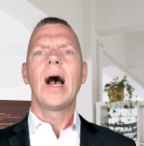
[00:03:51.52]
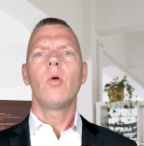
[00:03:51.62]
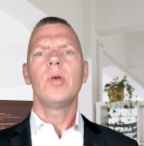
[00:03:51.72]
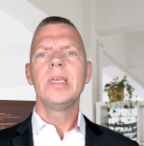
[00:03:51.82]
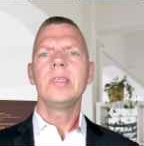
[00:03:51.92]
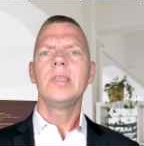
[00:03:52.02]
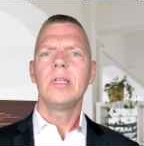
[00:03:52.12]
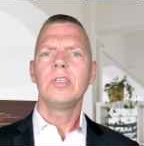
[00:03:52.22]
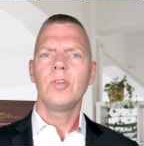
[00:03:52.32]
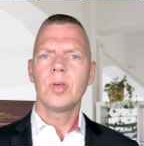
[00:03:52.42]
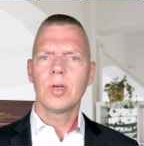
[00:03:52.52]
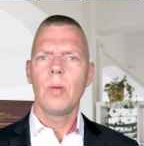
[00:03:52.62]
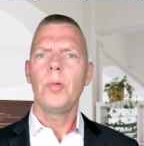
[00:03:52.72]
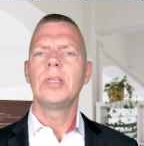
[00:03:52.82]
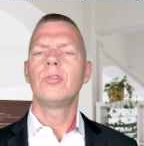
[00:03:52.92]
how easy it is for the
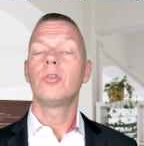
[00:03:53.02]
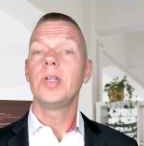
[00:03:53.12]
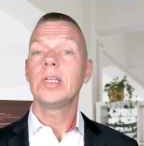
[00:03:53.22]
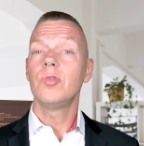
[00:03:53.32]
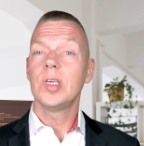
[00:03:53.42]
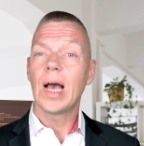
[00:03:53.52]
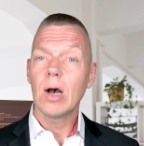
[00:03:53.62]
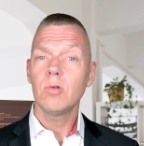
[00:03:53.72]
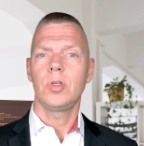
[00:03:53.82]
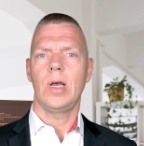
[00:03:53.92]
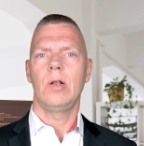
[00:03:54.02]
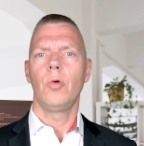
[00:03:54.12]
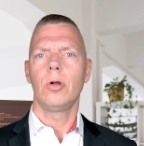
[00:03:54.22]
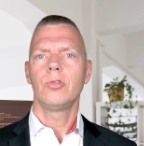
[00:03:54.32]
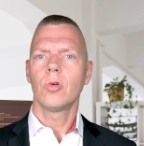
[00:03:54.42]
company to connect to the
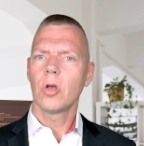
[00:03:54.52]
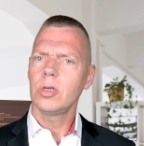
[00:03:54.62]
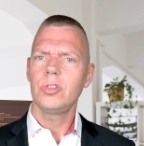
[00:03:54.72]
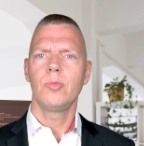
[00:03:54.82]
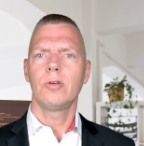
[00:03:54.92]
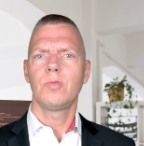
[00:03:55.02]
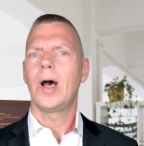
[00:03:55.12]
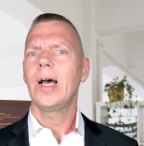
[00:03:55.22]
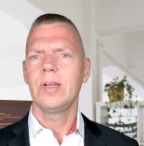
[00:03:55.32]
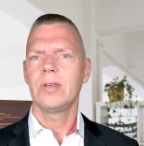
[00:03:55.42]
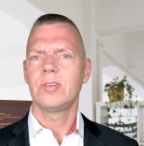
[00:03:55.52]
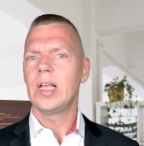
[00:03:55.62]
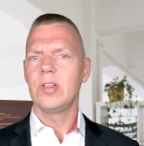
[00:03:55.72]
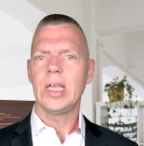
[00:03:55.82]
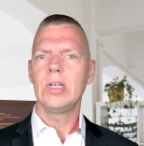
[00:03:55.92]
outside world, to customers, partners
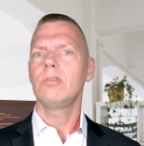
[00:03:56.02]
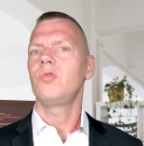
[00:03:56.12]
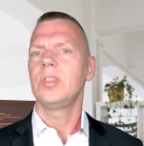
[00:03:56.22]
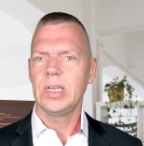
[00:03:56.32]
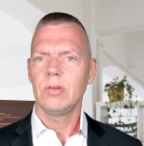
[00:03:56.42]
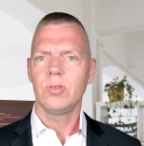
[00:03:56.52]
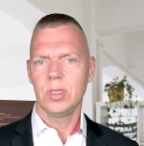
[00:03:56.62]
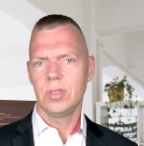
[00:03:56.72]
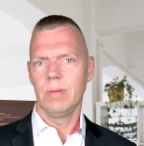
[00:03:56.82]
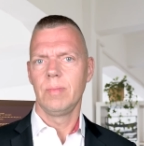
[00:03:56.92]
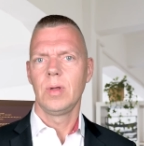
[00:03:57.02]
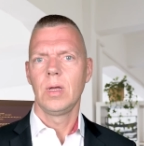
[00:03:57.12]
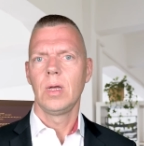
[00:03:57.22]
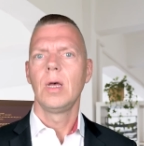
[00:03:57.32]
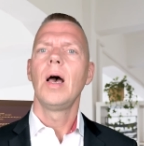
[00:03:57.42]
and the industry's ecosystem.
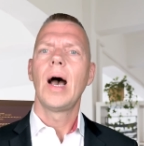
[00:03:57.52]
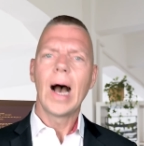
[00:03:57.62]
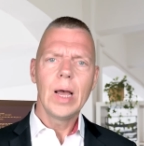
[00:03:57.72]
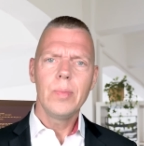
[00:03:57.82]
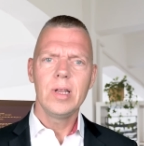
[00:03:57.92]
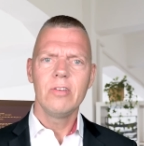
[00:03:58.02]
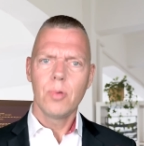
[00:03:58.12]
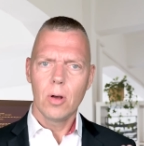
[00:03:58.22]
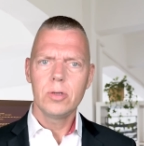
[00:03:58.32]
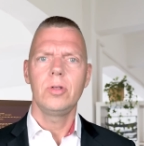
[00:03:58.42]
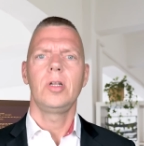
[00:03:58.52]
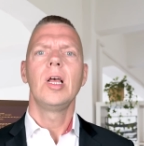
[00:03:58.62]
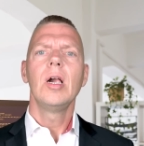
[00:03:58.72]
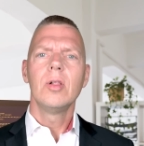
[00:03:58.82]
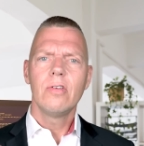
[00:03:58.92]
I believe
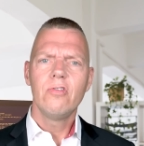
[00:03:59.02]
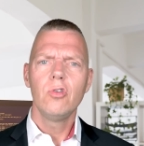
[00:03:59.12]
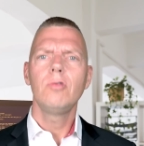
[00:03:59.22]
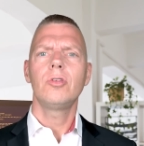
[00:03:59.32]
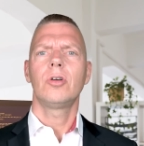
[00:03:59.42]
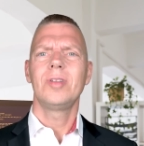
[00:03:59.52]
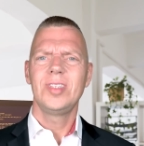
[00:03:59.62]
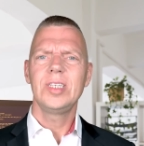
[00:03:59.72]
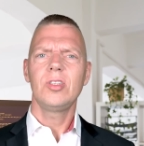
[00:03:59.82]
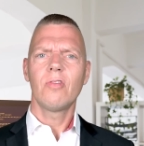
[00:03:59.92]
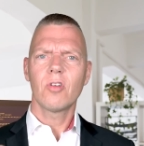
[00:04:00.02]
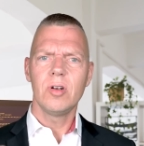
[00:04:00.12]
personally the future consists of